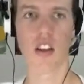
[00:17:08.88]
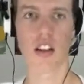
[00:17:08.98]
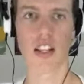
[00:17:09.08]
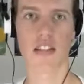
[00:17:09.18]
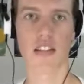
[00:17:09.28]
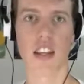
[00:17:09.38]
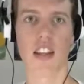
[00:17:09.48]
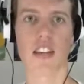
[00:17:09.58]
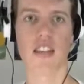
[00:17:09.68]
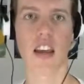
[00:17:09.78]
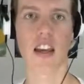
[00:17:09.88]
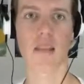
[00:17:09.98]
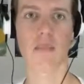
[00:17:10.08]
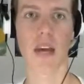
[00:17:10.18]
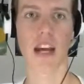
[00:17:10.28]
let's see, there's
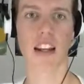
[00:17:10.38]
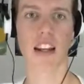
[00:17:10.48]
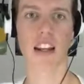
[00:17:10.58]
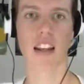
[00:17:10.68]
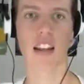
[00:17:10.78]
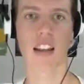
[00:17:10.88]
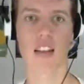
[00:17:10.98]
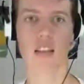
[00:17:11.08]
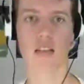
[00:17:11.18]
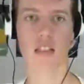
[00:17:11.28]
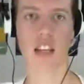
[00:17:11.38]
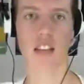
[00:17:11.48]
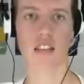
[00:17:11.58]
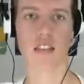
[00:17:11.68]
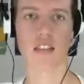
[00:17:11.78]
a pad here that
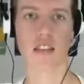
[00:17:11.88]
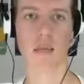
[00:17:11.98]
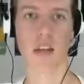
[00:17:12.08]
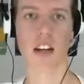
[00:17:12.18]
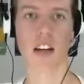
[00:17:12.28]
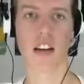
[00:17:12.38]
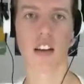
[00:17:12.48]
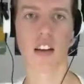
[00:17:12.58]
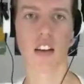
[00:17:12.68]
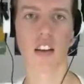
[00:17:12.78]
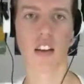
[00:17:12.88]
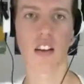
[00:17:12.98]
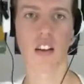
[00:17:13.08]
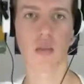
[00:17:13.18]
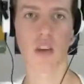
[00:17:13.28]
takes us somewhere.
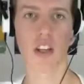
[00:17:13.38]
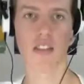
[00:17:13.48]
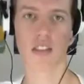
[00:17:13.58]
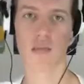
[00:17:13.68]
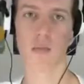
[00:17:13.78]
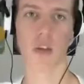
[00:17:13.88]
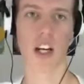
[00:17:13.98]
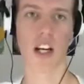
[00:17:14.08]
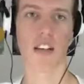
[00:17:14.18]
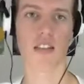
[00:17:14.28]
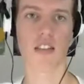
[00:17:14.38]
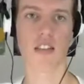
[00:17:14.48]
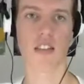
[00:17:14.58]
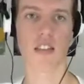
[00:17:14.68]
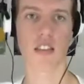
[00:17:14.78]
Where does this put
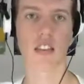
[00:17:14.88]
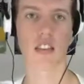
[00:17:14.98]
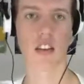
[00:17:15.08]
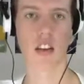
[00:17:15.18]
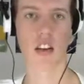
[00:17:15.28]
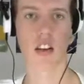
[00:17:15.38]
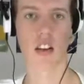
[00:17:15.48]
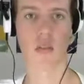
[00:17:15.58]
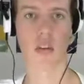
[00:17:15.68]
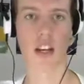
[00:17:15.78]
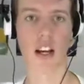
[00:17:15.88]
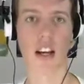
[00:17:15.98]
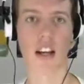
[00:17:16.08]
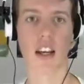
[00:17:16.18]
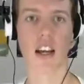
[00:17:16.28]
us? We
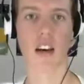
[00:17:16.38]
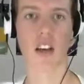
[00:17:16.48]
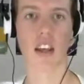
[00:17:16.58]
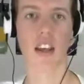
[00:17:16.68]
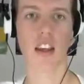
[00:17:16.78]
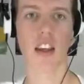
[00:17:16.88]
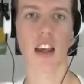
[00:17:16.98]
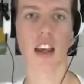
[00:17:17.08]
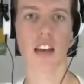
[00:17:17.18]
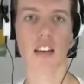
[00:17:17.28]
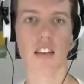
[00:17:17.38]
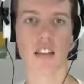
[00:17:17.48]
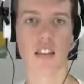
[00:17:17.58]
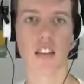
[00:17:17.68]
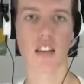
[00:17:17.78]
are now here, and
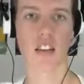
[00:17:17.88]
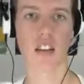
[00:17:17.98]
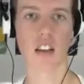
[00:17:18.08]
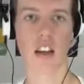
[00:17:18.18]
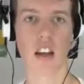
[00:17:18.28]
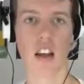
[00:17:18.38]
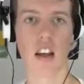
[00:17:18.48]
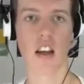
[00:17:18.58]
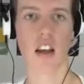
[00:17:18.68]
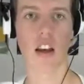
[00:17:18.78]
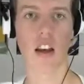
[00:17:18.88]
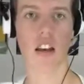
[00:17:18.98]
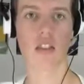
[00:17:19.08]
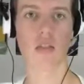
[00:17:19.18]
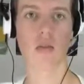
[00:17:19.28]

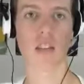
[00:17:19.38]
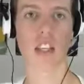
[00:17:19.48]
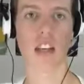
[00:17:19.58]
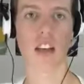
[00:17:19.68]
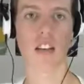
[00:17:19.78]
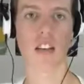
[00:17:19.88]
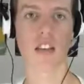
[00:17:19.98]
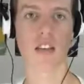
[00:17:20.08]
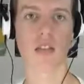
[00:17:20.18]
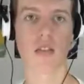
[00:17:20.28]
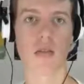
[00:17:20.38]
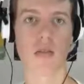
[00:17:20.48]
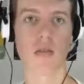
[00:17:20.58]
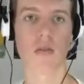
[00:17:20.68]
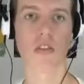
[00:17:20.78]
how do we get
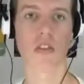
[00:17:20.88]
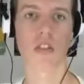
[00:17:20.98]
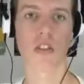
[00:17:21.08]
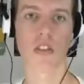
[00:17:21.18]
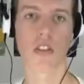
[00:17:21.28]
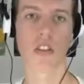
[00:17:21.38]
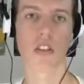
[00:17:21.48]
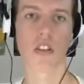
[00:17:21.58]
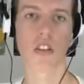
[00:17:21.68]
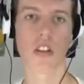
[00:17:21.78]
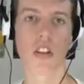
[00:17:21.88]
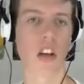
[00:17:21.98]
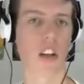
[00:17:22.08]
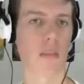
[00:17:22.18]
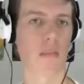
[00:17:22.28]
to
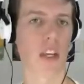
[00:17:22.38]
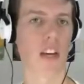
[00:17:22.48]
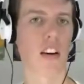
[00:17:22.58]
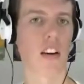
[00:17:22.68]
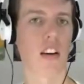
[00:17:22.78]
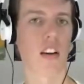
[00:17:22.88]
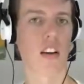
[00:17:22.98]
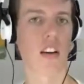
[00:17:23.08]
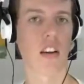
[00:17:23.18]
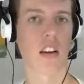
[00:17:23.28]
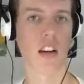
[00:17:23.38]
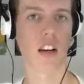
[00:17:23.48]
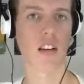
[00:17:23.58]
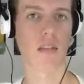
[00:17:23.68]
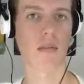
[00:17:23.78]
Olympia?
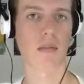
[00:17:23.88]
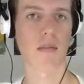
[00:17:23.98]
No,